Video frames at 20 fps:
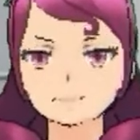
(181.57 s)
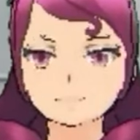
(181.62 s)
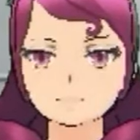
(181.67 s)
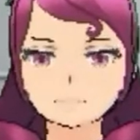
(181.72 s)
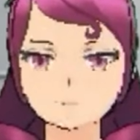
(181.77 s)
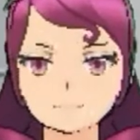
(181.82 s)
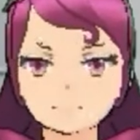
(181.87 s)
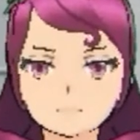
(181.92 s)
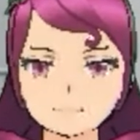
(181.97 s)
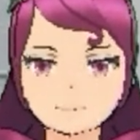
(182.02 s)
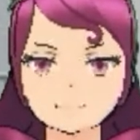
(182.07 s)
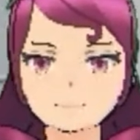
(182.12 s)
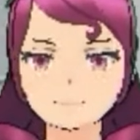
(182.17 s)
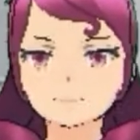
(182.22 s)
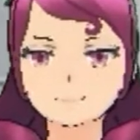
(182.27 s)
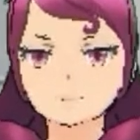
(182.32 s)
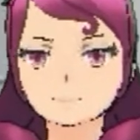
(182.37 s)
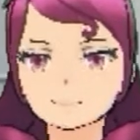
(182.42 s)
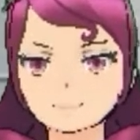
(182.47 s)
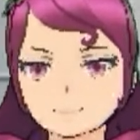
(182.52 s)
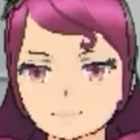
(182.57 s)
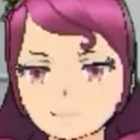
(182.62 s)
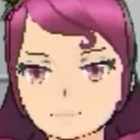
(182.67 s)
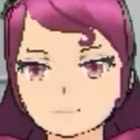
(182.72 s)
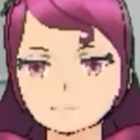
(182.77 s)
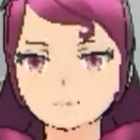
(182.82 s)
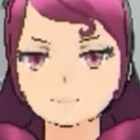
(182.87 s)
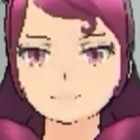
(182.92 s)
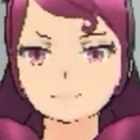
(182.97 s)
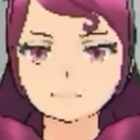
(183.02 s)
These cruel bullies
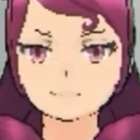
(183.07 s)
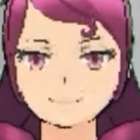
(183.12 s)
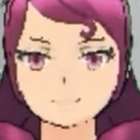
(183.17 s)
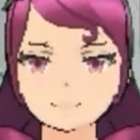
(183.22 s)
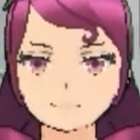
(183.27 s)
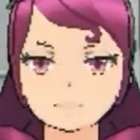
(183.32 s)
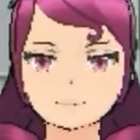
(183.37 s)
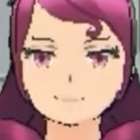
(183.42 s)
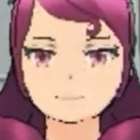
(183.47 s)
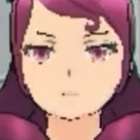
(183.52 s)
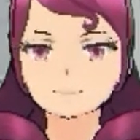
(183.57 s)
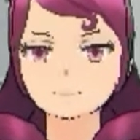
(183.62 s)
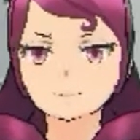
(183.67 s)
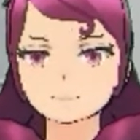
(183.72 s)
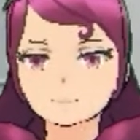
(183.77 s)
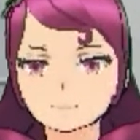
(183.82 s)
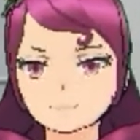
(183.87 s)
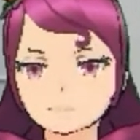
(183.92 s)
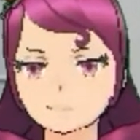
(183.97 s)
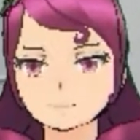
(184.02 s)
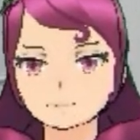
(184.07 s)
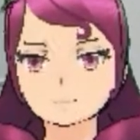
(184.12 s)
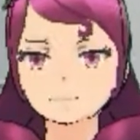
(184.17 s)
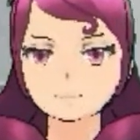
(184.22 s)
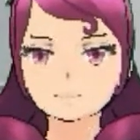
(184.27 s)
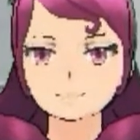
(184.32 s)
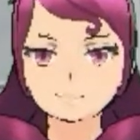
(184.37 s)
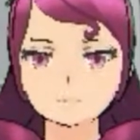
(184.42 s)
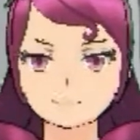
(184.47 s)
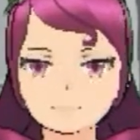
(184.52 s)
need to stop. If we
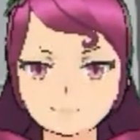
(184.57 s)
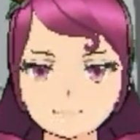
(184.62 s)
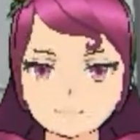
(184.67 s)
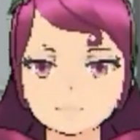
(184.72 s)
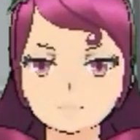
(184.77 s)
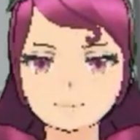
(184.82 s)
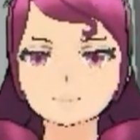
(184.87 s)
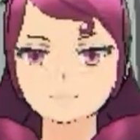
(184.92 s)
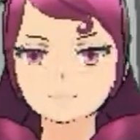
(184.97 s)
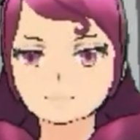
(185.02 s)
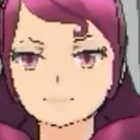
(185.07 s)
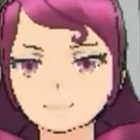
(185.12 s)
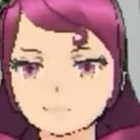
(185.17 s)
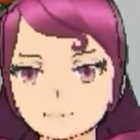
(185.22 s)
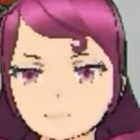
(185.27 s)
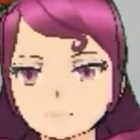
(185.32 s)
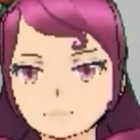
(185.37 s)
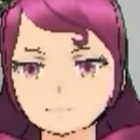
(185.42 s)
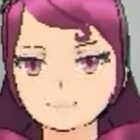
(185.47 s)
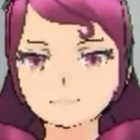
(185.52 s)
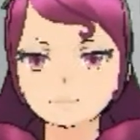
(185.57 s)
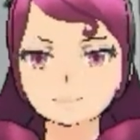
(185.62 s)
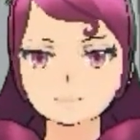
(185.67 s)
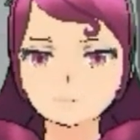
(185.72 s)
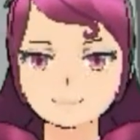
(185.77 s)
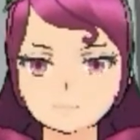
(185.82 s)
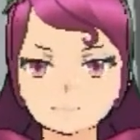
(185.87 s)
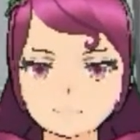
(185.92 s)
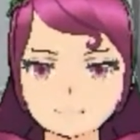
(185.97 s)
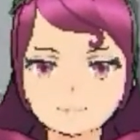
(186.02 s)
don't take an action then we don't
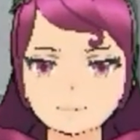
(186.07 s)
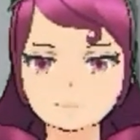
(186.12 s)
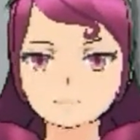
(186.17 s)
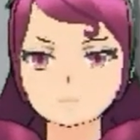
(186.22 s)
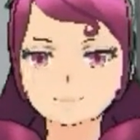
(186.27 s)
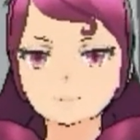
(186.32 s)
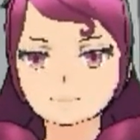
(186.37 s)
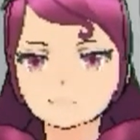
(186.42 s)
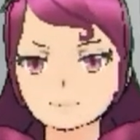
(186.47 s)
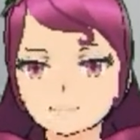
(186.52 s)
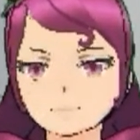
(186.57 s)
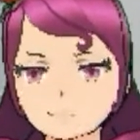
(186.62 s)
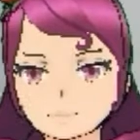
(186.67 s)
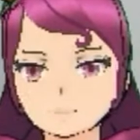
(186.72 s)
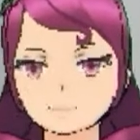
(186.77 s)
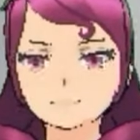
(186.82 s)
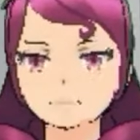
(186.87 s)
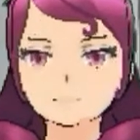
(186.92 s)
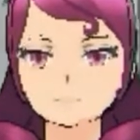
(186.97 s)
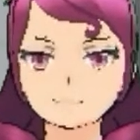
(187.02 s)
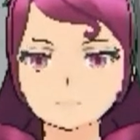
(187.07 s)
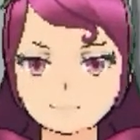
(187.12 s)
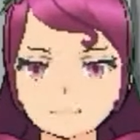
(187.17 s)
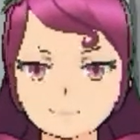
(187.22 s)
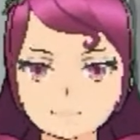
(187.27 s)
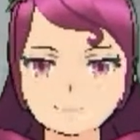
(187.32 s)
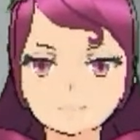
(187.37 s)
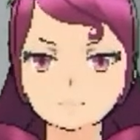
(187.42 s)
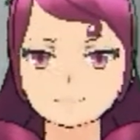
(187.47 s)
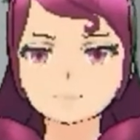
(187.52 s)
know who their next victim will be
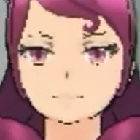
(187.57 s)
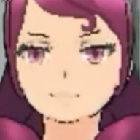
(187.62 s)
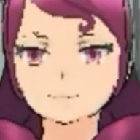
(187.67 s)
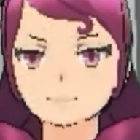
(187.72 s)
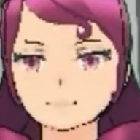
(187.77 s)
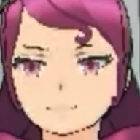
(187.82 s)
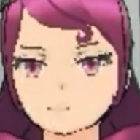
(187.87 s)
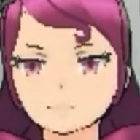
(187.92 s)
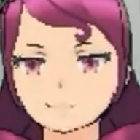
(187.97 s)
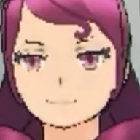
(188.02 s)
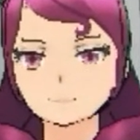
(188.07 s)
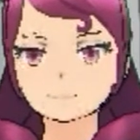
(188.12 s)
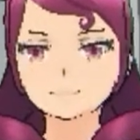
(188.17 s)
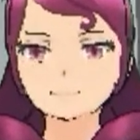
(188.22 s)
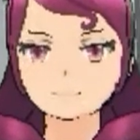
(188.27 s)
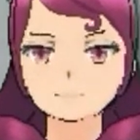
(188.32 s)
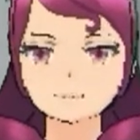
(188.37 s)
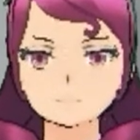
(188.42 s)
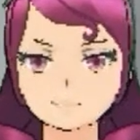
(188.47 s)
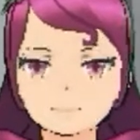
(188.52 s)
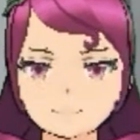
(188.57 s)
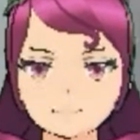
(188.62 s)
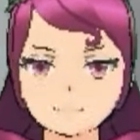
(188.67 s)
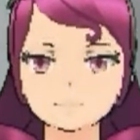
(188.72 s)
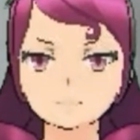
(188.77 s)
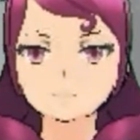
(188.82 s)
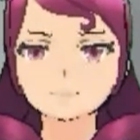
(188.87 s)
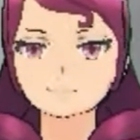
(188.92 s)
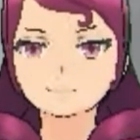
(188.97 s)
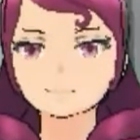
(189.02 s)
after Pain Demon and Uekiya
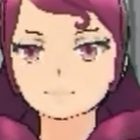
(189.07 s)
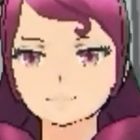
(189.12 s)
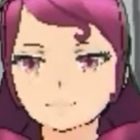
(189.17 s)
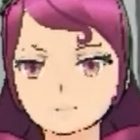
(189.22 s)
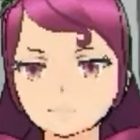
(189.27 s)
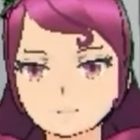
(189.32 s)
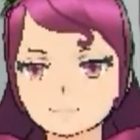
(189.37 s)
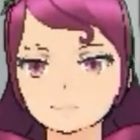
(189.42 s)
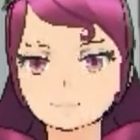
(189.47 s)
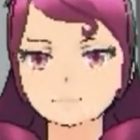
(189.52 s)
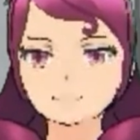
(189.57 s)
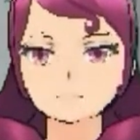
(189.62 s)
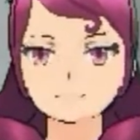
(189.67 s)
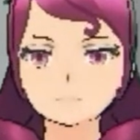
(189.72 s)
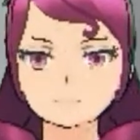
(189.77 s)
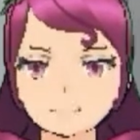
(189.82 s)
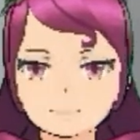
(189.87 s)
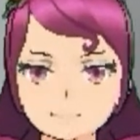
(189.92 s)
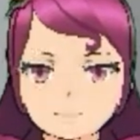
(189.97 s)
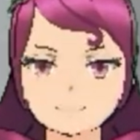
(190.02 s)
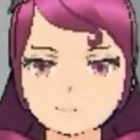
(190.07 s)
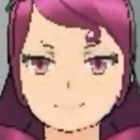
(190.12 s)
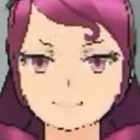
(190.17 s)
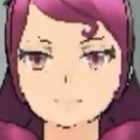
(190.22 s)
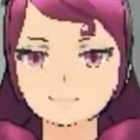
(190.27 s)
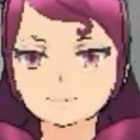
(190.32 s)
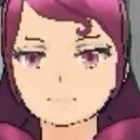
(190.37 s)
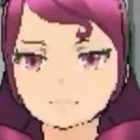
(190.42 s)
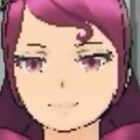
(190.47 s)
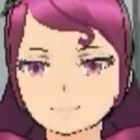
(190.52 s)
Engeku. Say
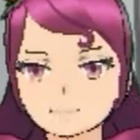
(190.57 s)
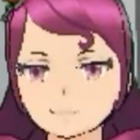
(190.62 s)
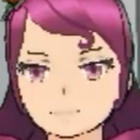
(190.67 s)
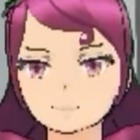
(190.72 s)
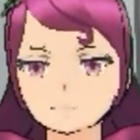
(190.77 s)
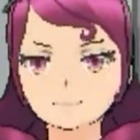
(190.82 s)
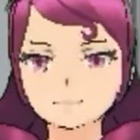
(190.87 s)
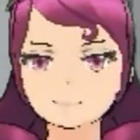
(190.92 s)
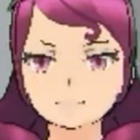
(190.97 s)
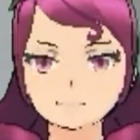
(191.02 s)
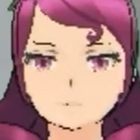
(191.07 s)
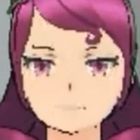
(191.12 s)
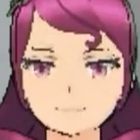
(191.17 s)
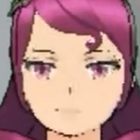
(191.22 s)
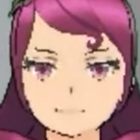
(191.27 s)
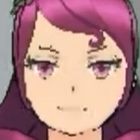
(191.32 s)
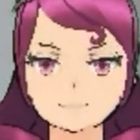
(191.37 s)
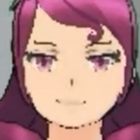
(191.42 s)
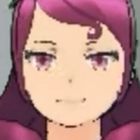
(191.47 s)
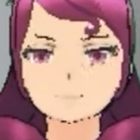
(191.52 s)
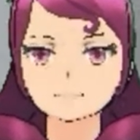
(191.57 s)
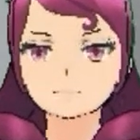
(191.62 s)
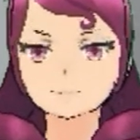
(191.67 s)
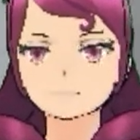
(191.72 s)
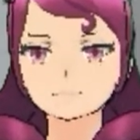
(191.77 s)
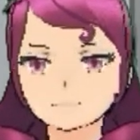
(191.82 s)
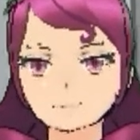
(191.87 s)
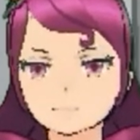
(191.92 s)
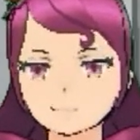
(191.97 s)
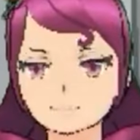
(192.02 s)
with me hashtag bully bitches
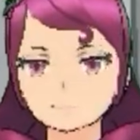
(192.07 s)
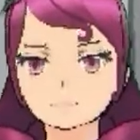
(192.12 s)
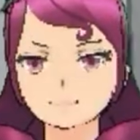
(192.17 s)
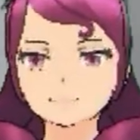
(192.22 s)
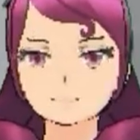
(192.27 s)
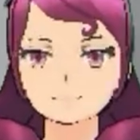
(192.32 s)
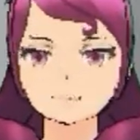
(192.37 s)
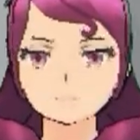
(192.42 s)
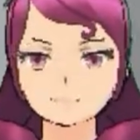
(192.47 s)
F off.